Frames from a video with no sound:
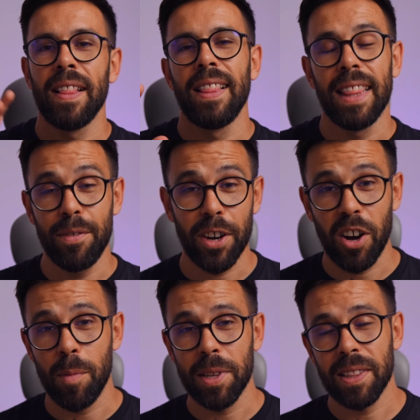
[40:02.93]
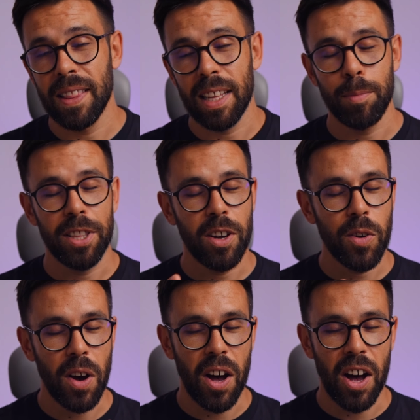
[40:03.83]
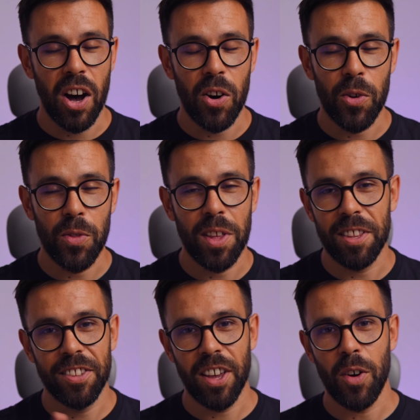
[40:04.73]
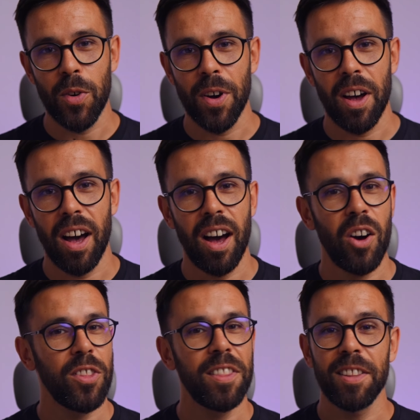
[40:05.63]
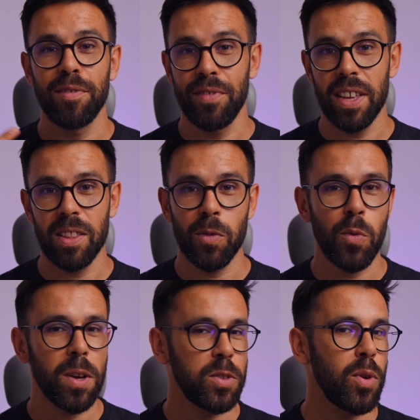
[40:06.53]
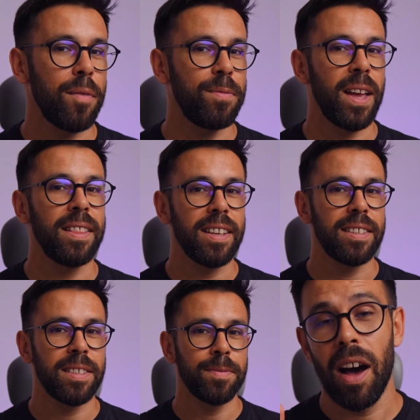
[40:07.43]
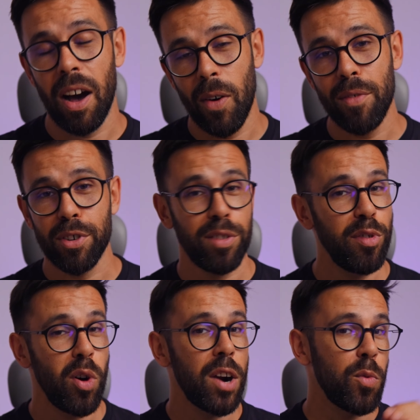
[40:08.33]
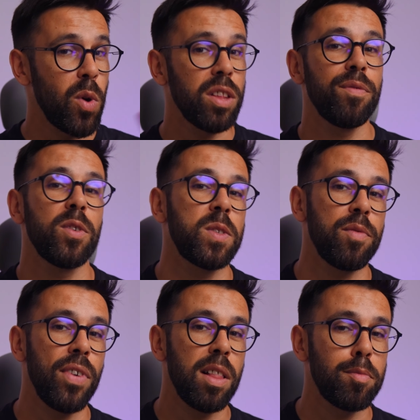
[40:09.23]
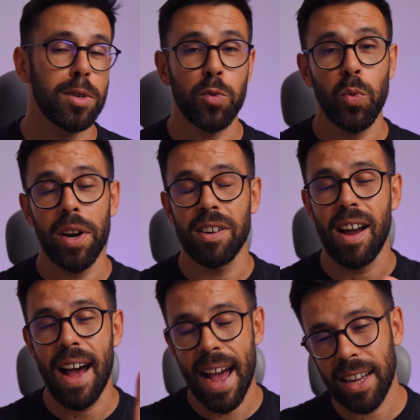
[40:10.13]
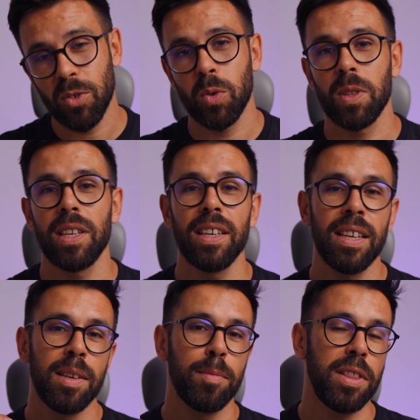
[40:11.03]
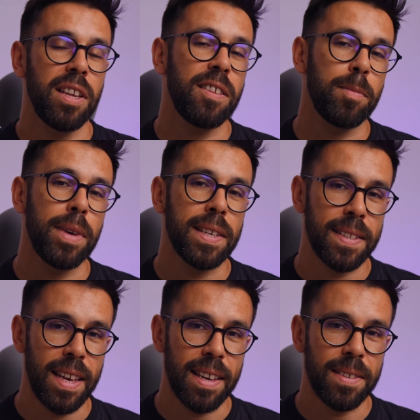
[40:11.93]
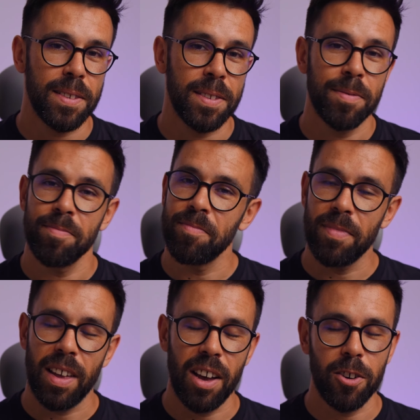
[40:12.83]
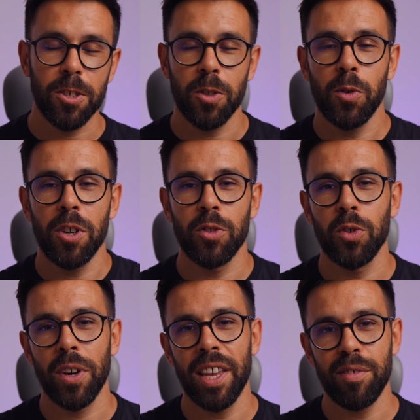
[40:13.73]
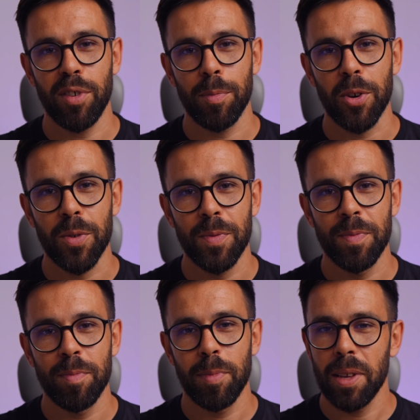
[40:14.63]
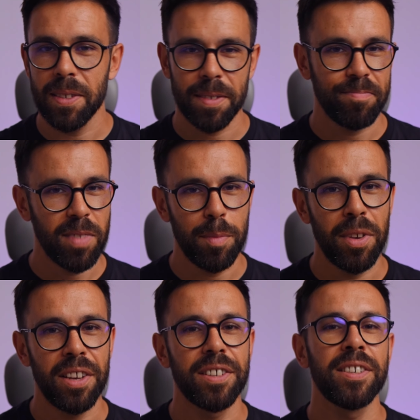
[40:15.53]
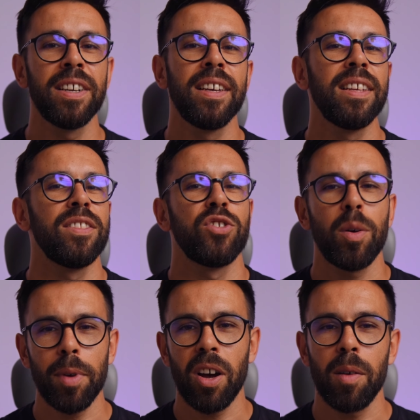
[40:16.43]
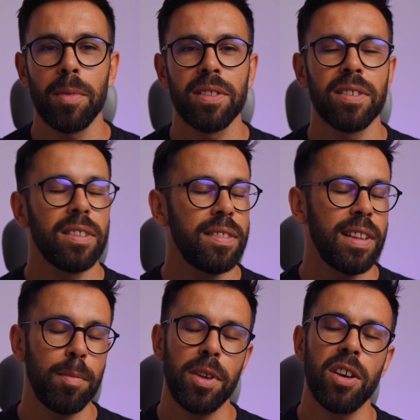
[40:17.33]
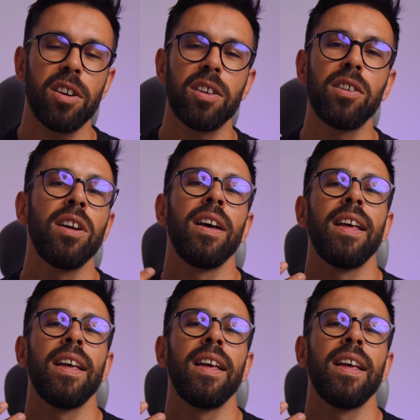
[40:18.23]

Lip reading: leave a comment, let me know how did it go? How did it feel once you have done it? However, if you are one of those developers where actually MediatR makes sense, I also want to hear from you. Please come here, drop a comment, tell me your